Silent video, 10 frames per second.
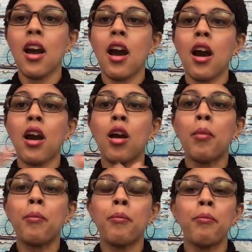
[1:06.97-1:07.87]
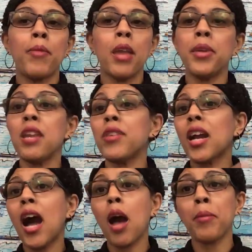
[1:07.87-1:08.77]
Um, maybe even
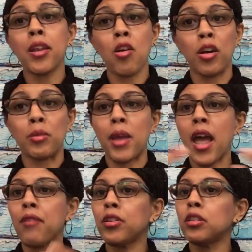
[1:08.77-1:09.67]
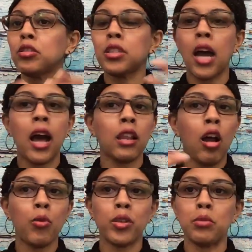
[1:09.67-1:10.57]
comment on them. Have a little
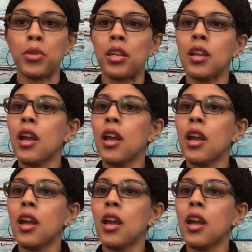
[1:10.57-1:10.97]
dialogue with me.